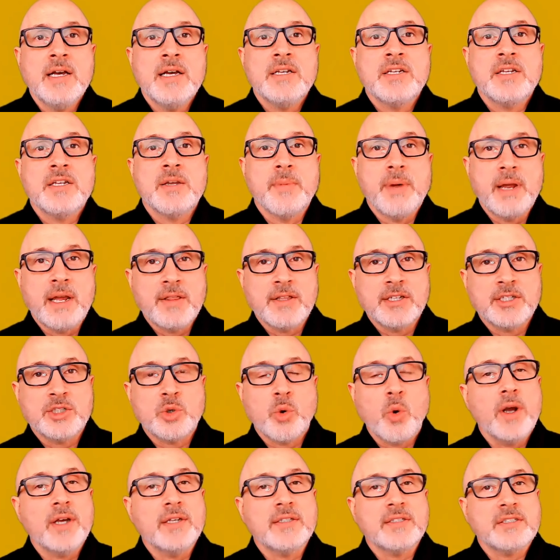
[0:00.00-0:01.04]
To make the
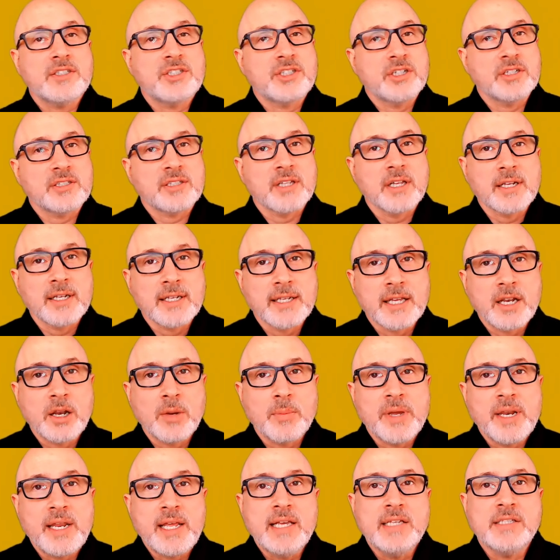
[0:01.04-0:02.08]
choice just a little
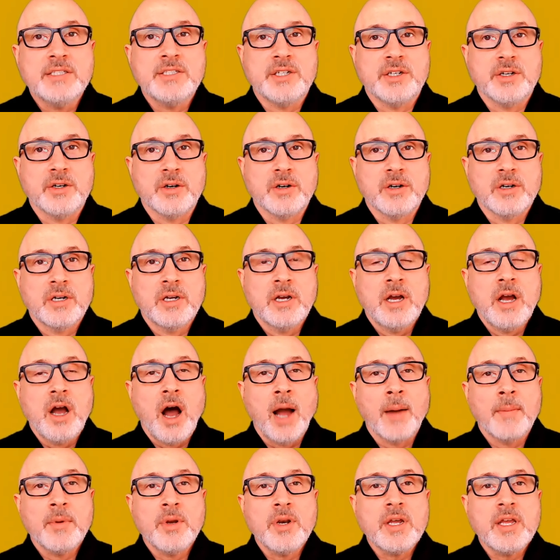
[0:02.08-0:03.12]
bit easier,
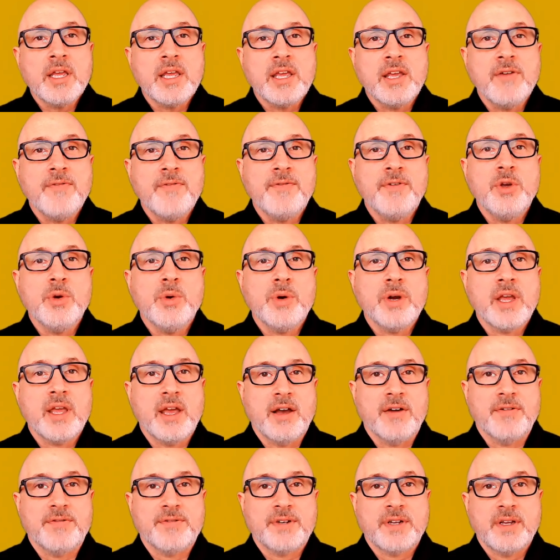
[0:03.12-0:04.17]
I'm going to give you a
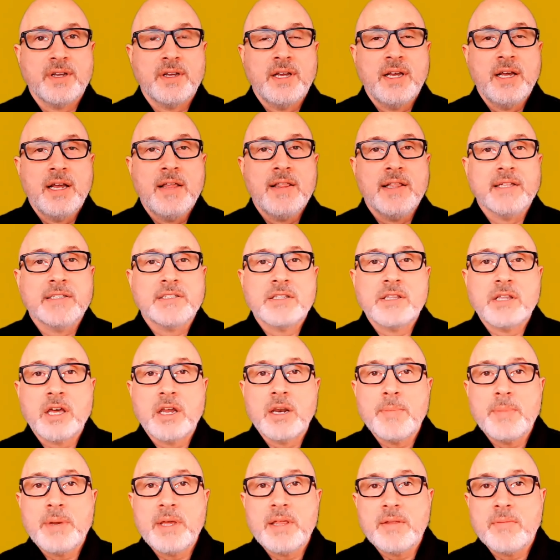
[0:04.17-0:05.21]
gift. That's going to
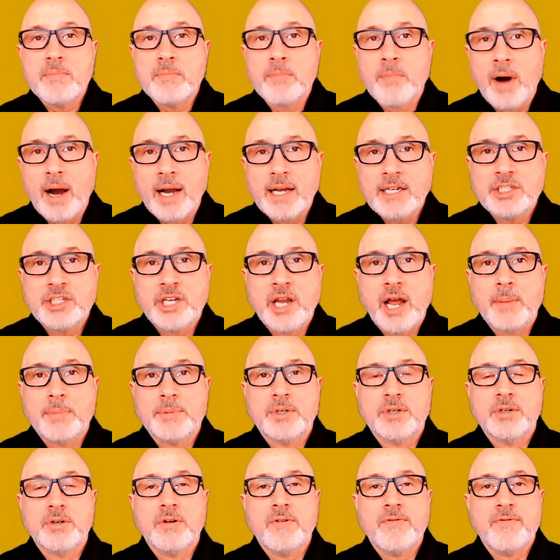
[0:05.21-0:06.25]
be my
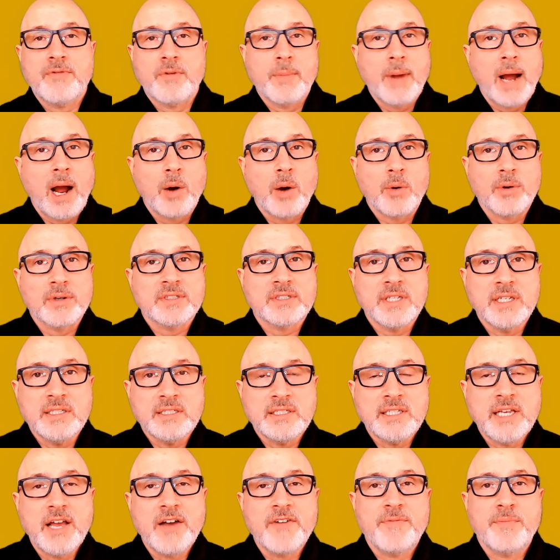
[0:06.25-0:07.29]
chapter from our
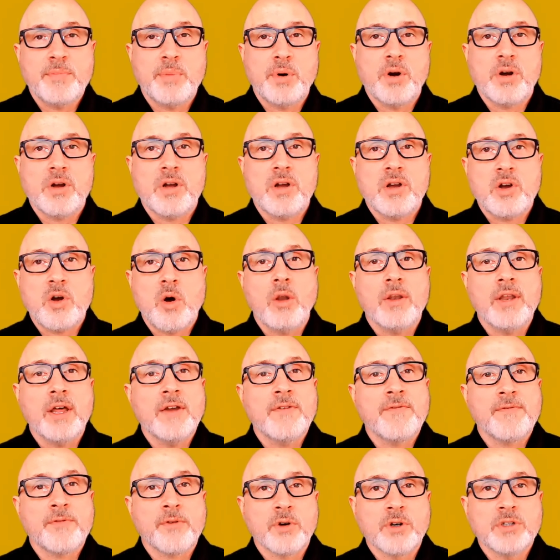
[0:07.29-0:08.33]
CCF book called
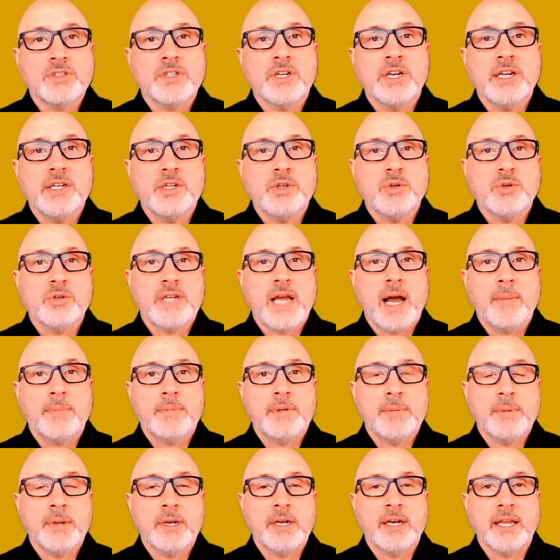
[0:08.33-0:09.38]
Adversity to
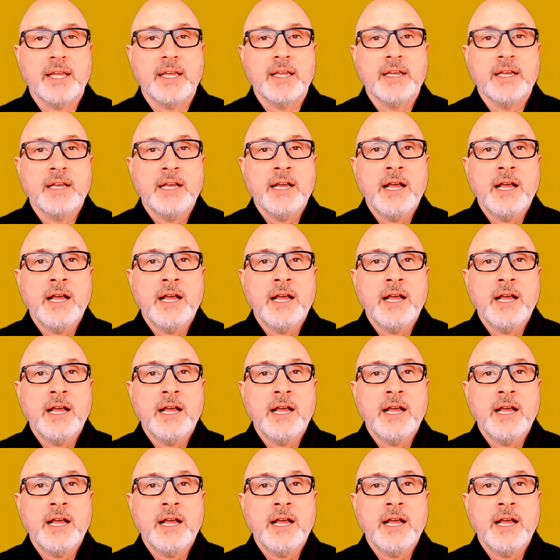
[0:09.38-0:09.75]
Adaptability.